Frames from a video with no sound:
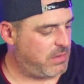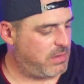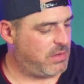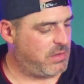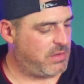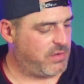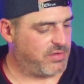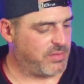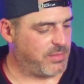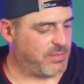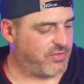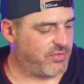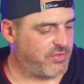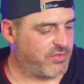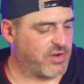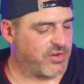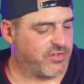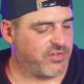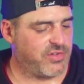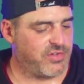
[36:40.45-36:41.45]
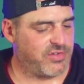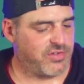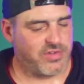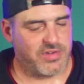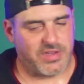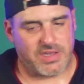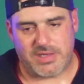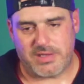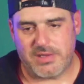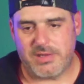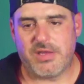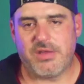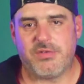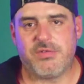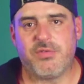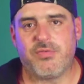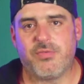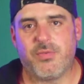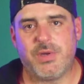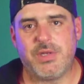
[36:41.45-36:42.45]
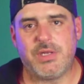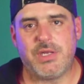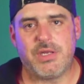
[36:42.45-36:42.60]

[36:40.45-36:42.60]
Some instructions, like as if we need